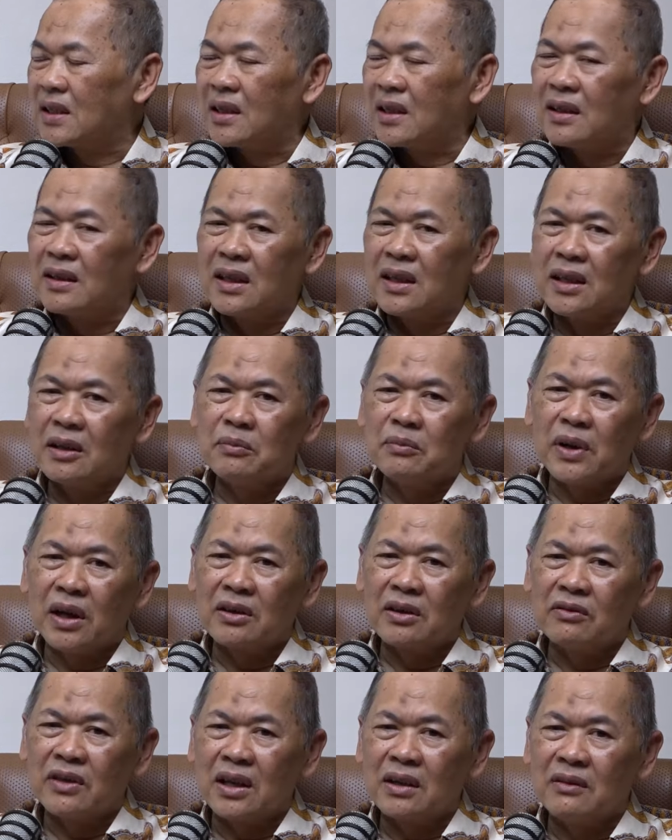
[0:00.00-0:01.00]
only
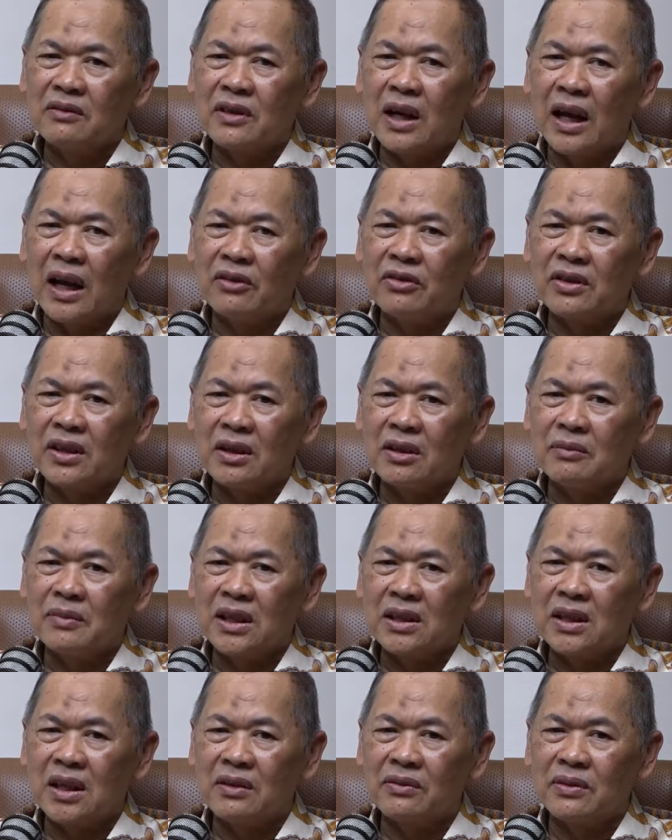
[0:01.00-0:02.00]
about 1.5
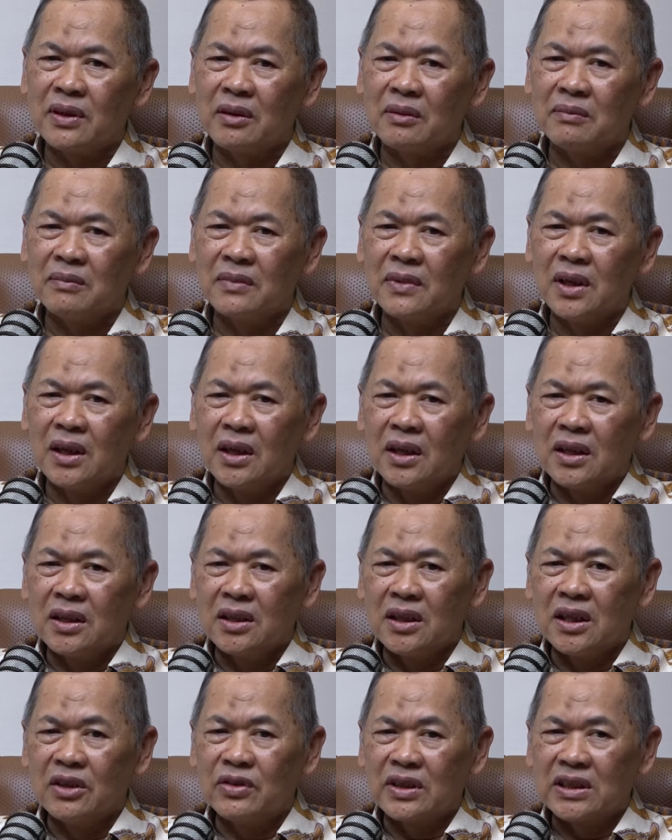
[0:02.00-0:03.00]
kilometer from
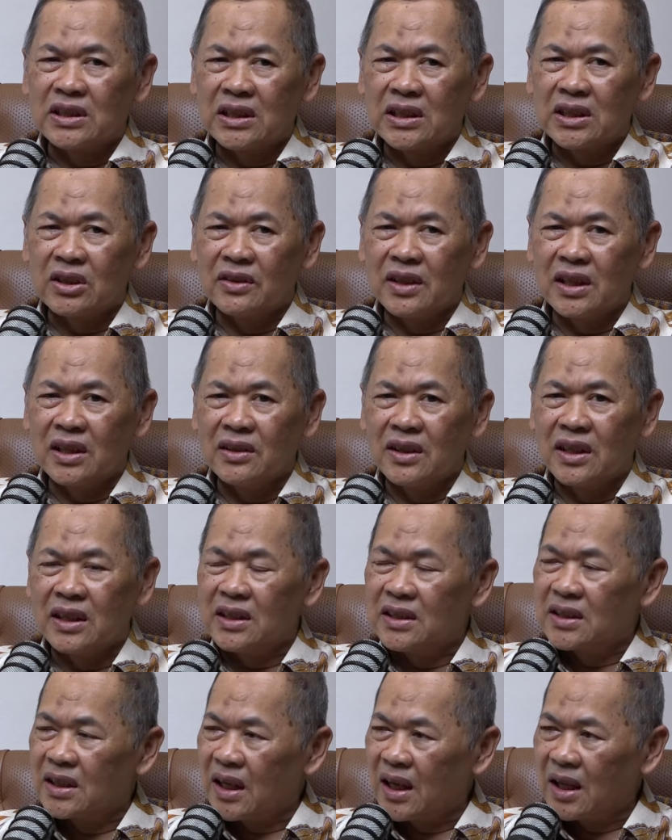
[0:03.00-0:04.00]
University of
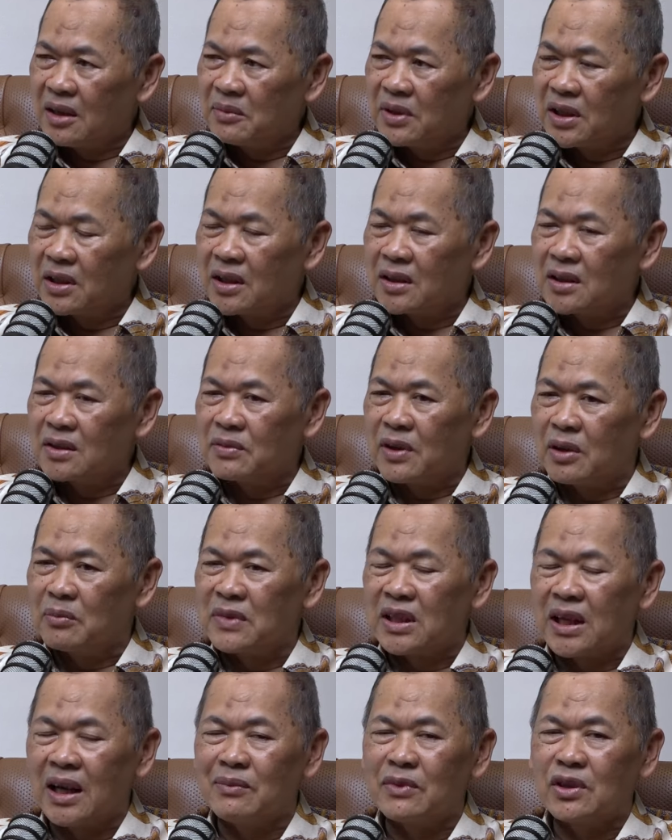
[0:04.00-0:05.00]
Indonesia, because from
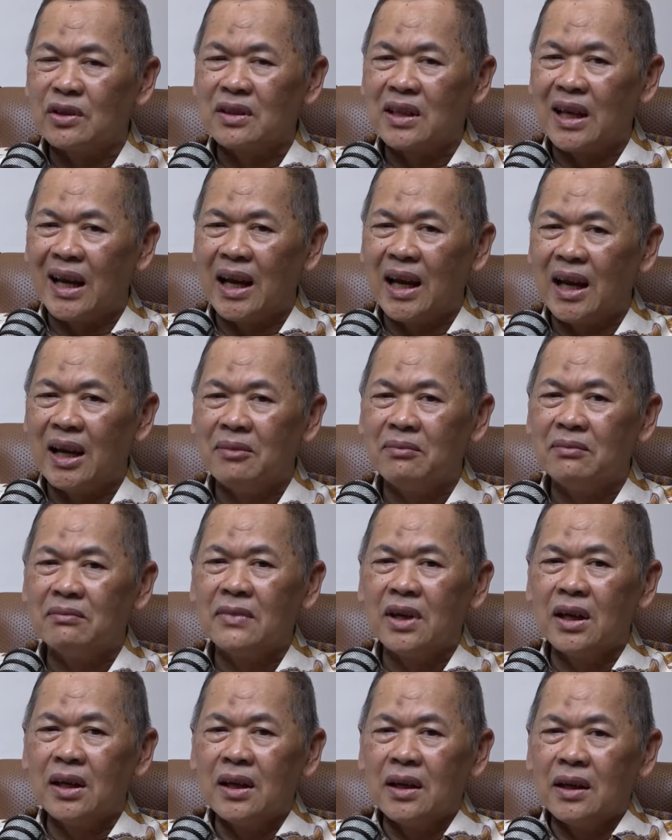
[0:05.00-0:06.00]
time to time,
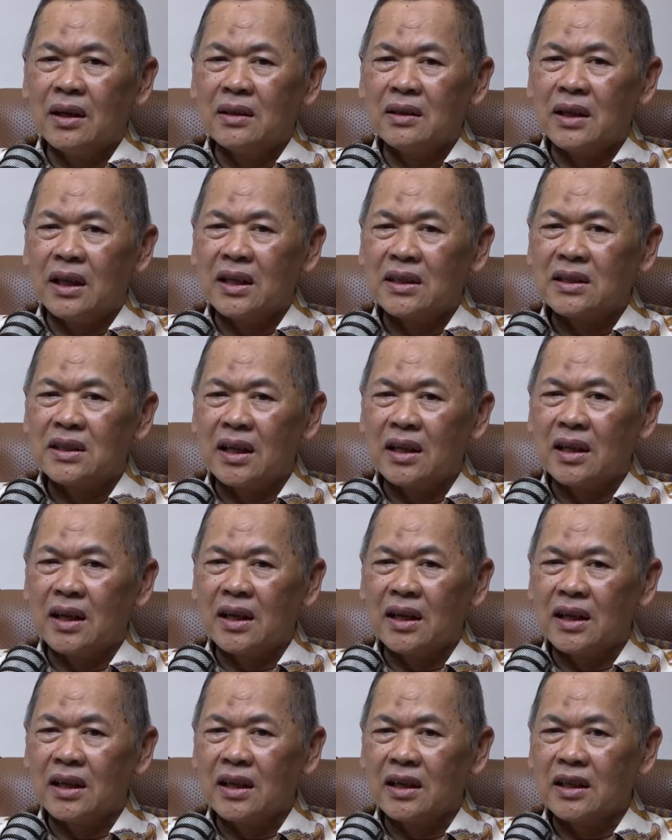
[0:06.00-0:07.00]
there is
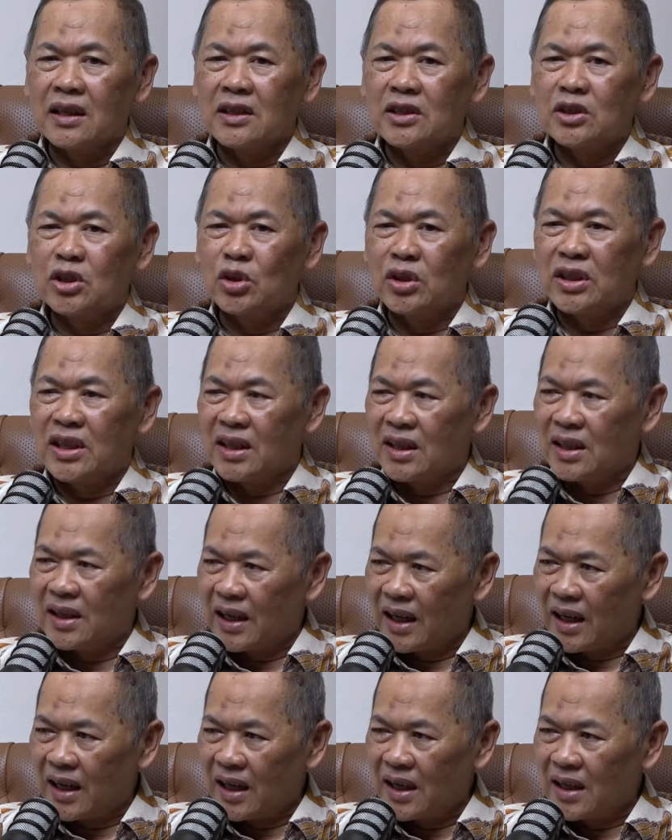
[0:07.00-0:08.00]
a student
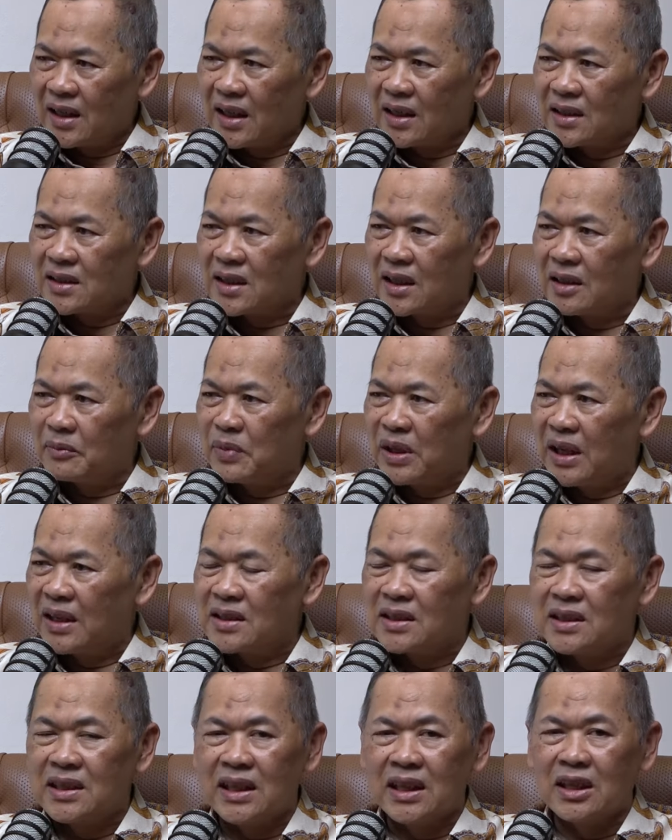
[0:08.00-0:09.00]
there that's a
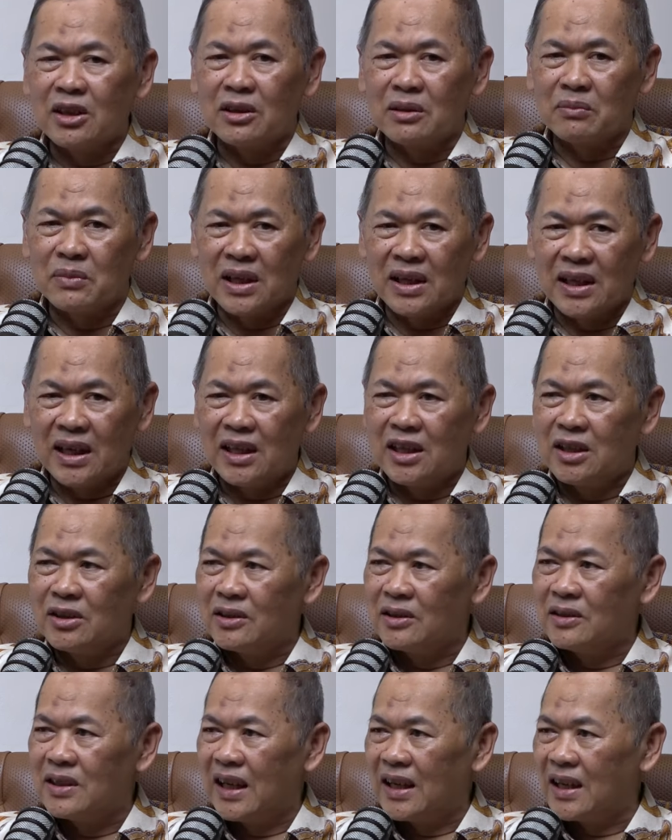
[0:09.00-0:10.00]
PhD normally
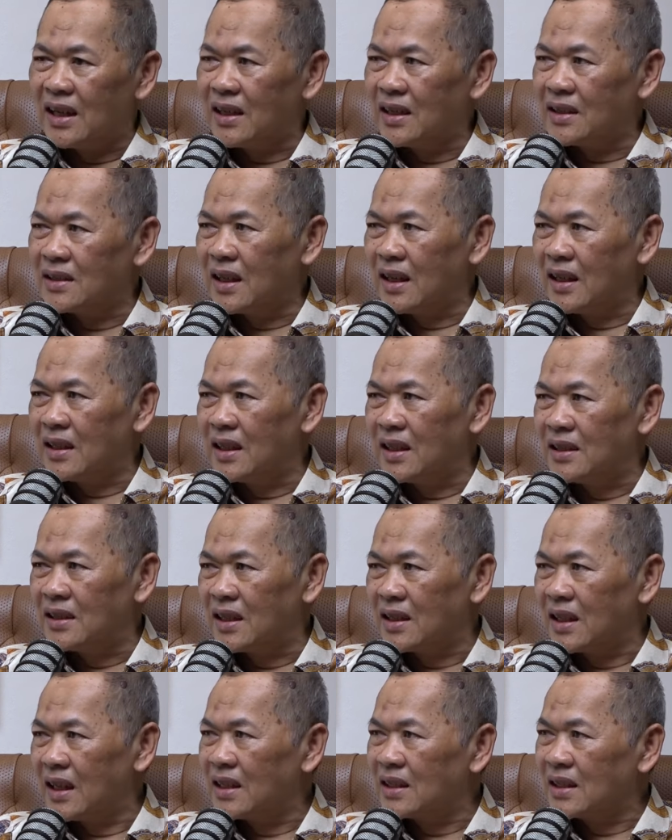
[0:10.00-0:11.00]
do their
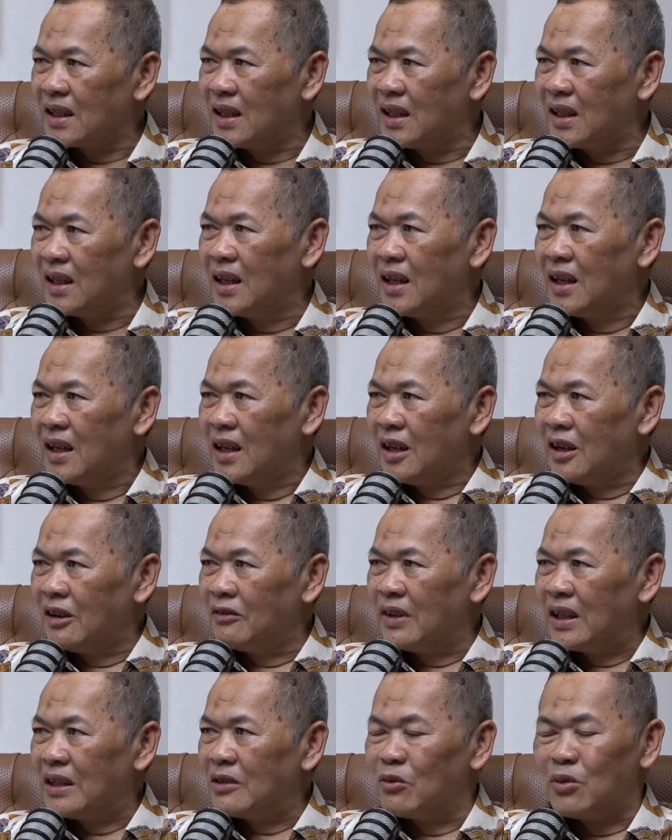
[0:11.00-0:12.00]
dissertation
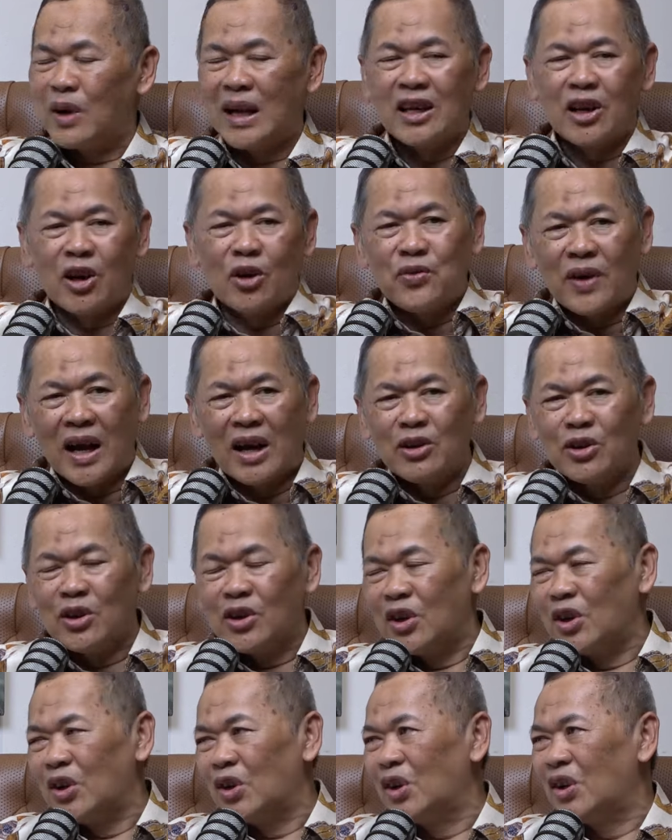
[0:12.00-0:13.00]
with one of
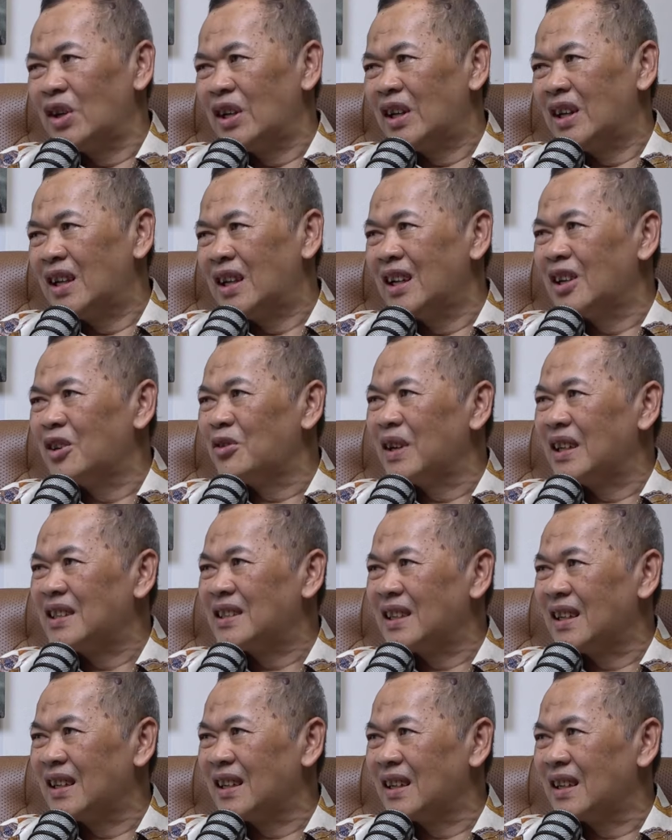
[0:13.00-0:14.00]
our
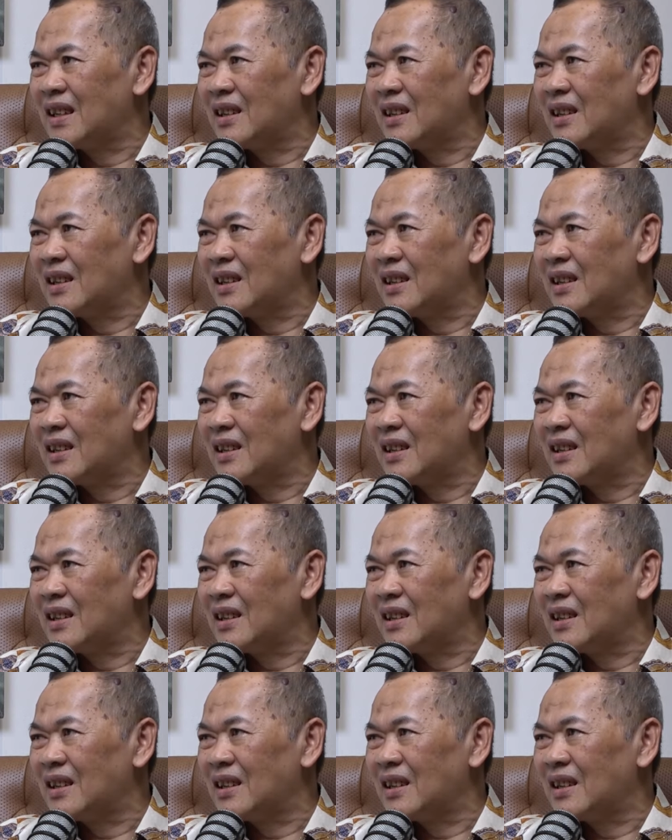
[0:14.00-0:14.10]
innovation.